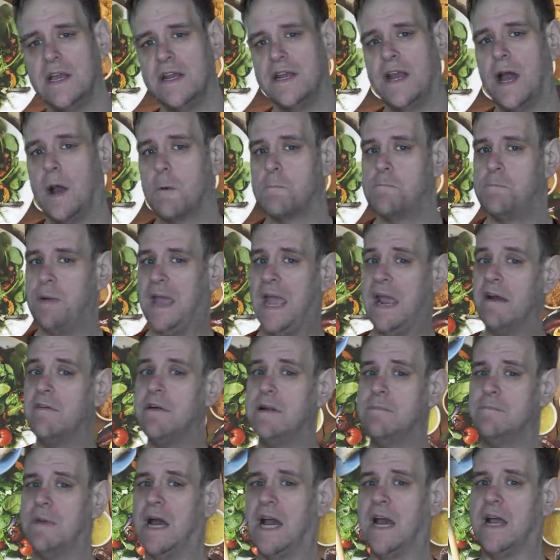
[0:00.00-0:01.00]
Now, bear
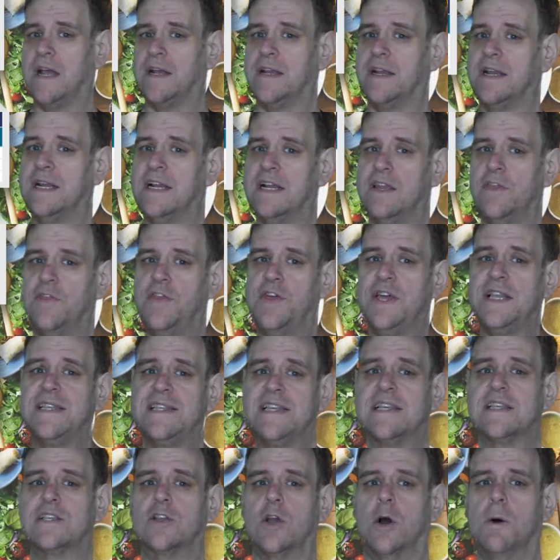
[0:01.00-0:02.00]
in mind,
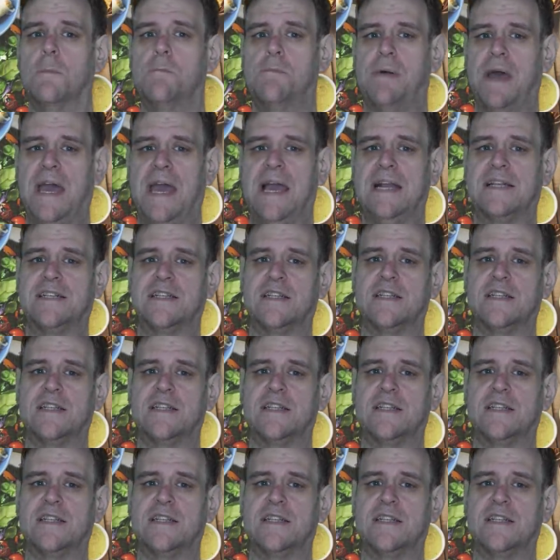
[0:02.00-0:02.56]
this is compared